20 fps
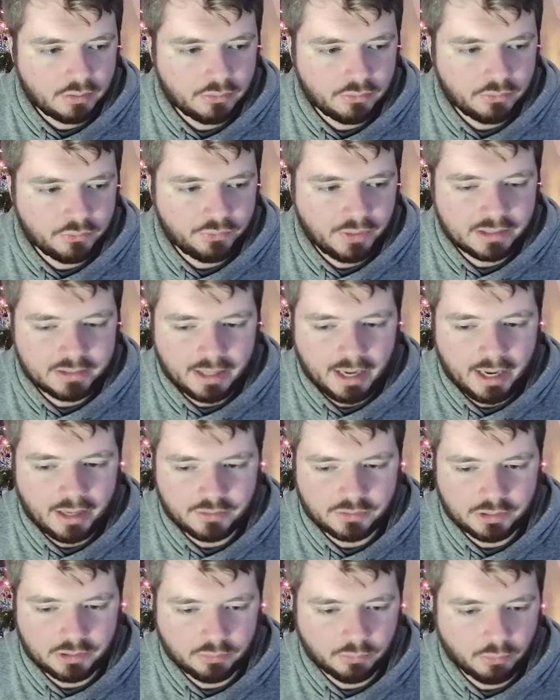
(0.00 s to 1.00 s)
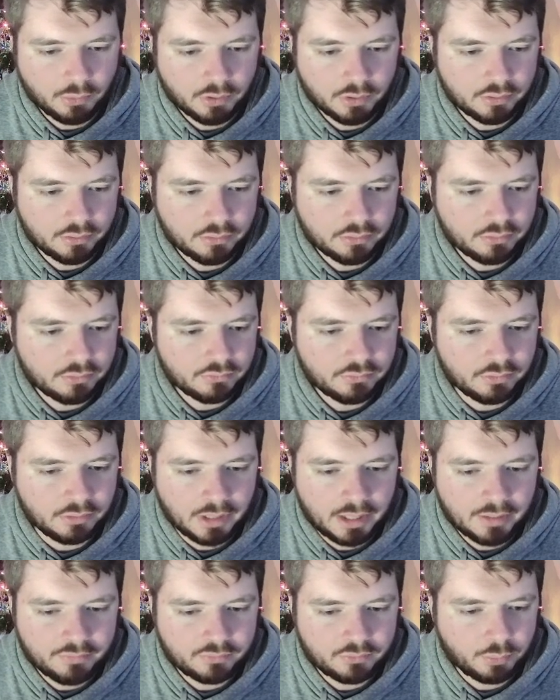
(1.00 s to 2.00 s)
Fantastic. We're
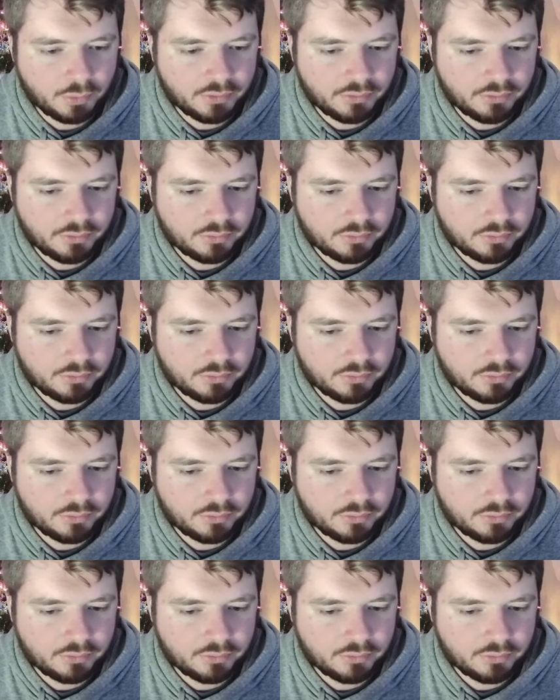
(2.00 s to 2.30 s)
left with...